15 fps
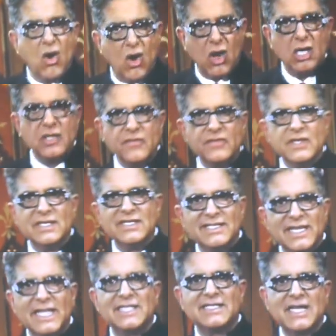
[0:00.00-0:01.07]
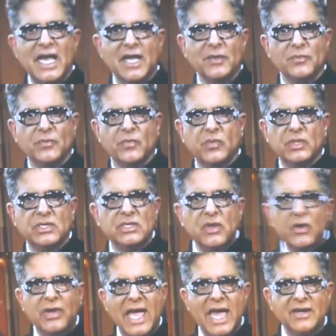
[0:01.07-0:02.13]
All of this takes time, with
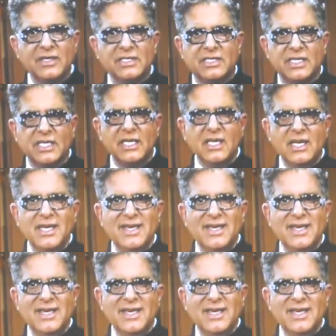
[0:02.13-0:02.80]
no guarantee